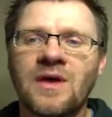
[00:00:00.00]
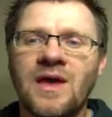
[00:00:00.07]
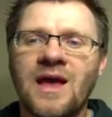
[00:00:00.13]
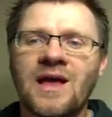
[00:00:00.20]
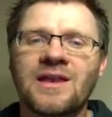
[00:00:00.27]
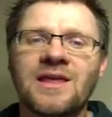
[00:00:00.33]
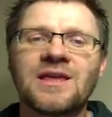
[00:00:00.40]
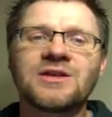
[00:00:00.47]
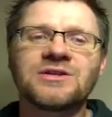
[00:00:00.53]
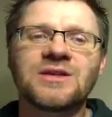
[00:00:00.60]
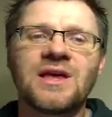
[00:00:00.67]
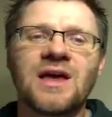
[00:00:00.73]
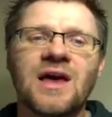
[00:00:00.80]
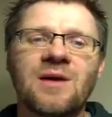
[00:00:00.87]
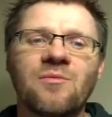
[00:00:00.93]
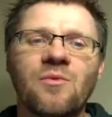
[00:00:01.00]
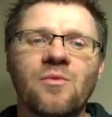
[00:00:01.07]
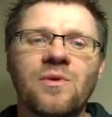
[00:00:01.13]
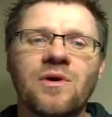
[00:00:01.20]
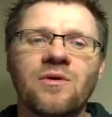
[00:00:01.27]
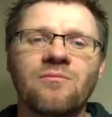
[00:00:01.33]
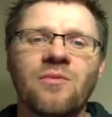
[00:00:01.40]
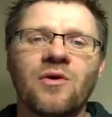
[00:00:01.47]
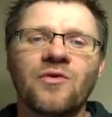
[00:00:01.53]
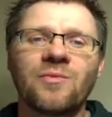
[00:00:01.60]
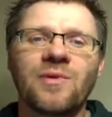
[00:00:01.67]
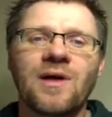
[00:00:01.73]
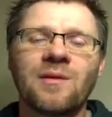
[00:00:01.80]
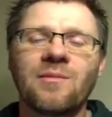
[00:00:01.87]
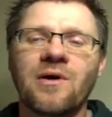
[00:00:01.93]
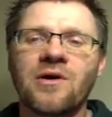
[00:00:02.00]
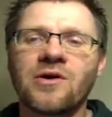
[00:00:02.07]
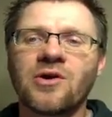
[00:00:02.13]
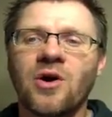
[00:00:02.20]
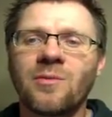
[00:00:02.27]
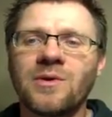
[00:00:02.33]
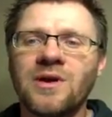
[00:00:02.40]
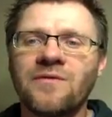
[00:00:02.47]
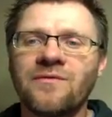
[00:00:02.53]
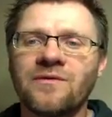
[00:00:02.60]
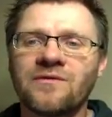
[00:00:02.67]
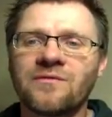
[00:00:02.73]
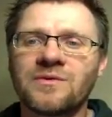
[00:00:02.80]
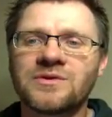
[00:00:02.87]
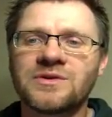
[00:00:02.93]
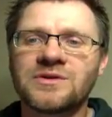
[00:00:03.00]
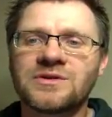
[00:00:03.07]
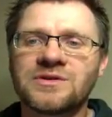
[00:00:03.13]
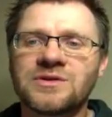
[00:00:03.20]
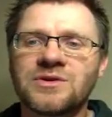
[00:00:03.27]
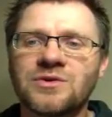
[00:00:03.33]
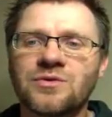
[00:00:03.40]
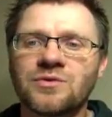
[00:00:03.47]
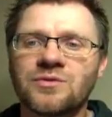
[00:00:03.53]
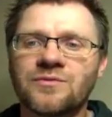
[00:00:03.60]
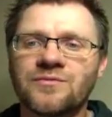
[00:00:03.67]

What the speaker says: And each time we are multiplying by our common difference, which is 2.